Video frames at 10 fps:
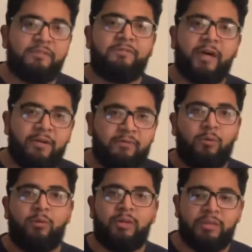
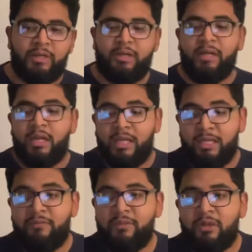5/4 in there,
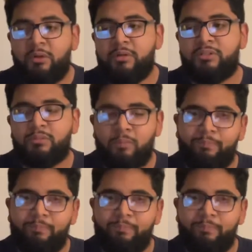even though it's